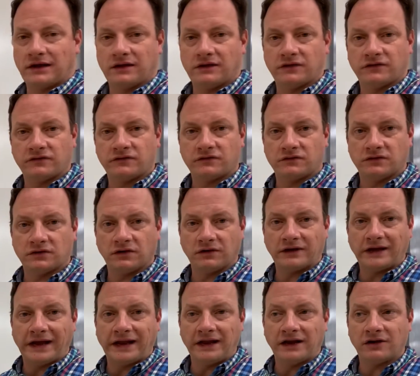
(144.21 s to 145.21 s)
and those are
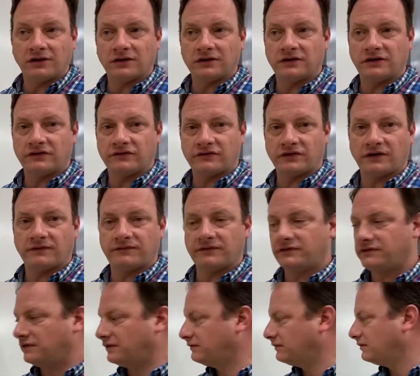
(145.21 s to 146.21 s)
located on the
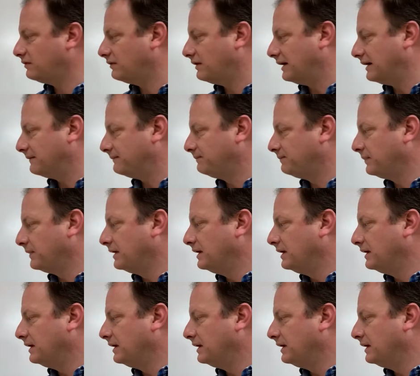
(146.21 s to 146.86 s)
surface of the ground.